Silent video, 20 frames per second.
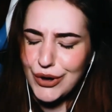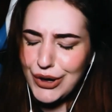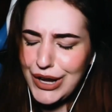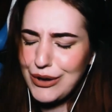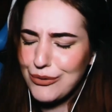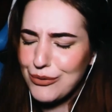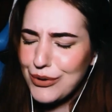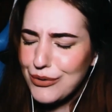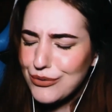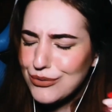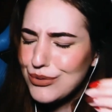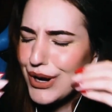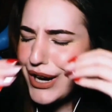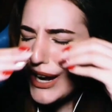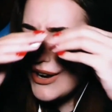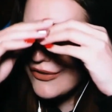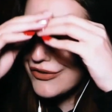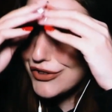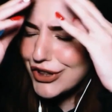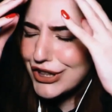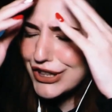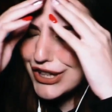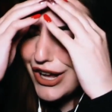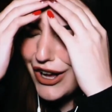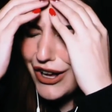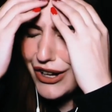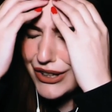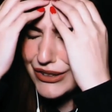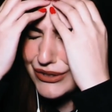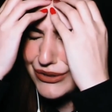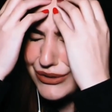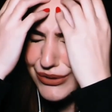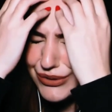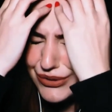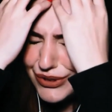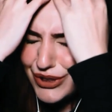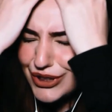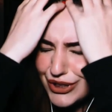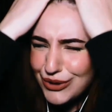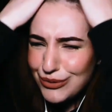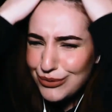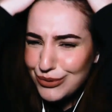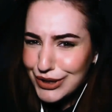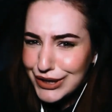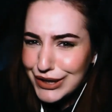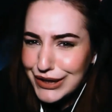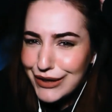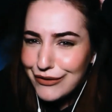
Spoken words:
whatever. Now, you know what?